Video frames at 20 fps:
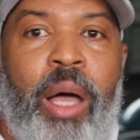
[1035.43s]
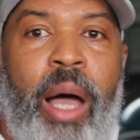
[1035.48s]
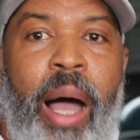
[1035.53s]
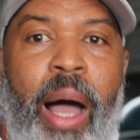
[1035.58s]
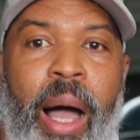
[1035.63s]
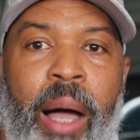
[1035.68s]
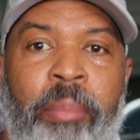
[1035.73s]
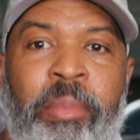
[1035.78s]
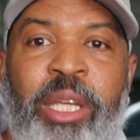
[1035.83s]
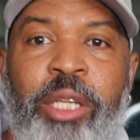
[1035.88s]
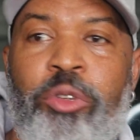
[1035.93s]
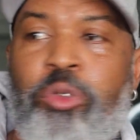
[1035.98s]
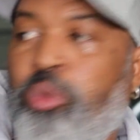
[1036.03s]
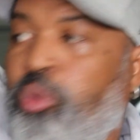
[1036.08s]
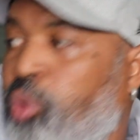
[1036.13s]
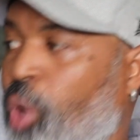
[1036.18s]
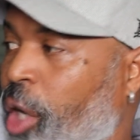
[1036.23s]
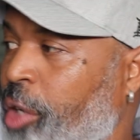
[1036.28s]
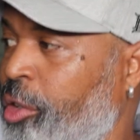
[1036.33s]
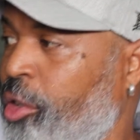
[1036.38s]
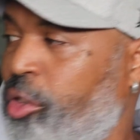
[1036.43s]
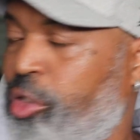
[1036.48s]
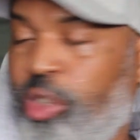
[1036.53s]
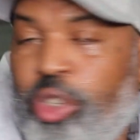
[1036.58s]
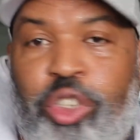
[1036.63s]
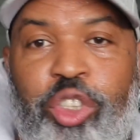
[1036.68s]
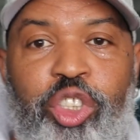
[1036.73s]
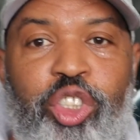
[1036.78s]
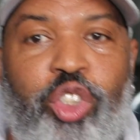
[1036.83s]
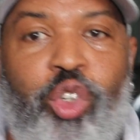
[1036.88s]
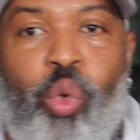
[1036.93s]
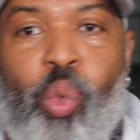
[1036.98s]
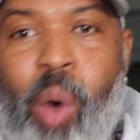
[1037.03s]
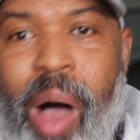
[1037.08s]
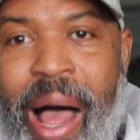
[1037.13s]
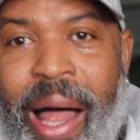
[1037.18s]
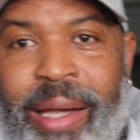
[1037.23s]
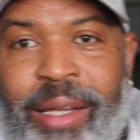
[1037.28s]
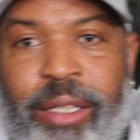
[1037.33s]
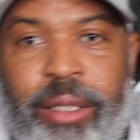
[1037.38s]
How many runners are
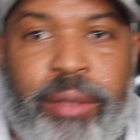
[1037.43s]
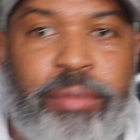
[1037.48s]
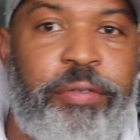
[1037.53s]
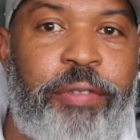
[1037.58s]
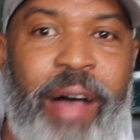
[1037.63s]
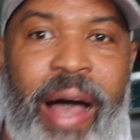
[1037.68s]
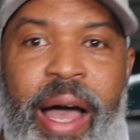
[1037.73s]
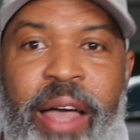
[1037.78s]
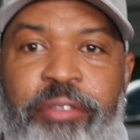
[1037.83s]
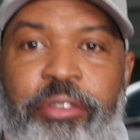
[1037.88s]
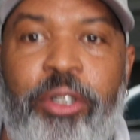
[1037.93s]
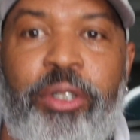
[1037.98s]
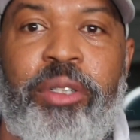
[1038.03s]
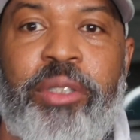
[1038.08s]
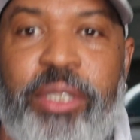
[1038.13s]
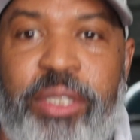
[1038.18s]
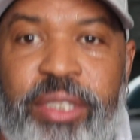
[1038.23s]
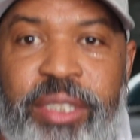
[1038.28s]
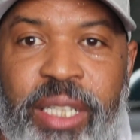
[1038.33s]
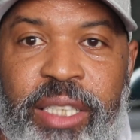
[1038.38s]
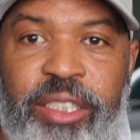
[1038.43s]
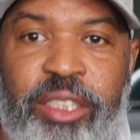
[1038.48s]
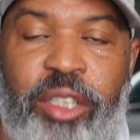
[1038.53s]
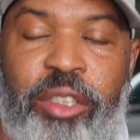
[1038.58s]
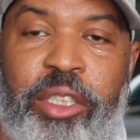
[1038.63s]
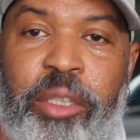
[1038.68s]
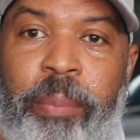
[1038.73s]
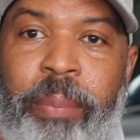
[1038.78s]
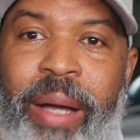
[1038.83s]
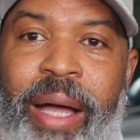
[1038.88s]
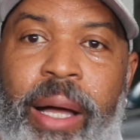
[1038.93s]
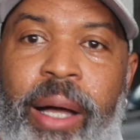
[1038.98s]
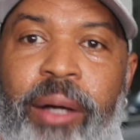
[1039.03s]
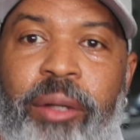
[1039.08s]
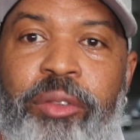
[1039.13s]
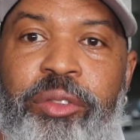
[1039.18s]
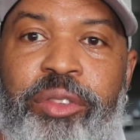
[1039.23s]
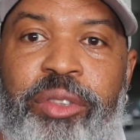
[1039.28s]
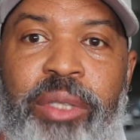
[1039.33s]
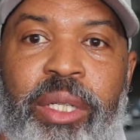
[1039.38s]
squatting 500, 600
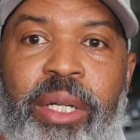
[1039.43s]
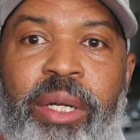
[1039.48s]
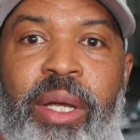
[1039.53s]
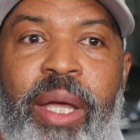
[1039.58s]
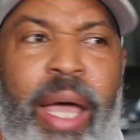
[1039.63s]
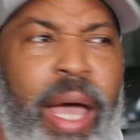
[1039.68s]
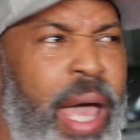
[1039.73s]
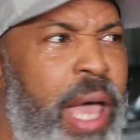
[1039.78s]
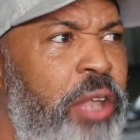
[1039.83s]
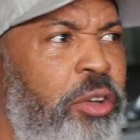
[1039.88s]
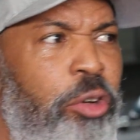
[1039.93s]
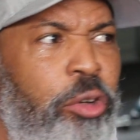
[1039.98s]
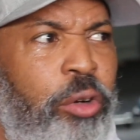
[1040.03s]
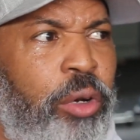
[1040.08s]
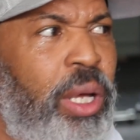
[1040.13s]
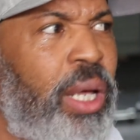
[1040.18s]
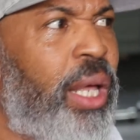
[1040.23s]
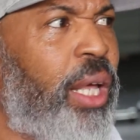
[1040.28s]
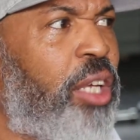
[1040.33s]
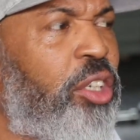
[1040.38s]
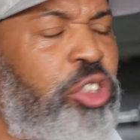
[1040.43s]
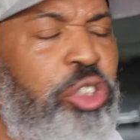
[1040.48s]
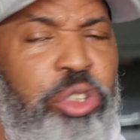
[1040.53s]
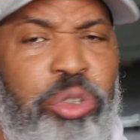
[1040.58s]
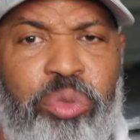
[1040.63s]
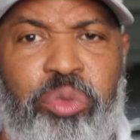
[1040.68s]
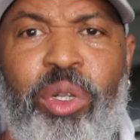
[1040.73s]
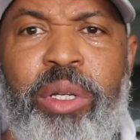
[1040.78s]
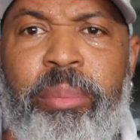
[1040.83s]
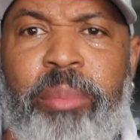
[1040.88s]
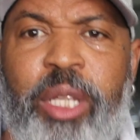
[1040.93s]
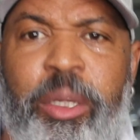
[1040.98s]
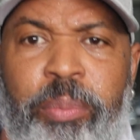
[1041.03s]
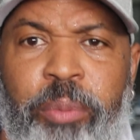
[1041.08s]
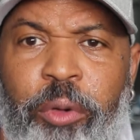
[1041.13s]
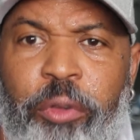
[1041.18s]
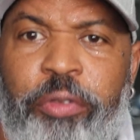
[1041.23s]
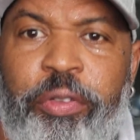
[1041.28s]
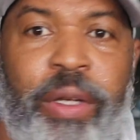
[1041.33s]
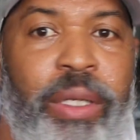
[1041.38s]
pounds and are extremely
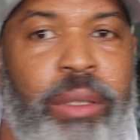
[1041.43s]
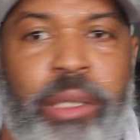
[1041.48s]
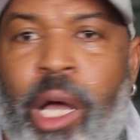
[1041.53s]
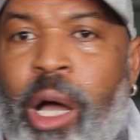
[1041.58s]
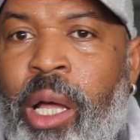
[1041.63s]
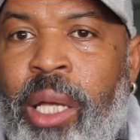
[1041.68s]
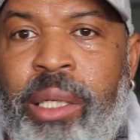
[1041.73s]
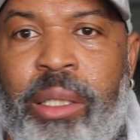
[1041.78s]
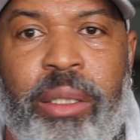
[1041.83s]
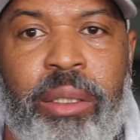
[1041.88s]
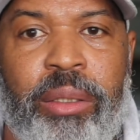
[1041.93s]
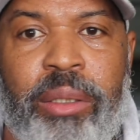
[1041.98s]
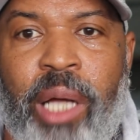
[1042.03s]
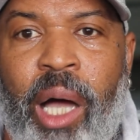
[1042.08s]
proficient? None.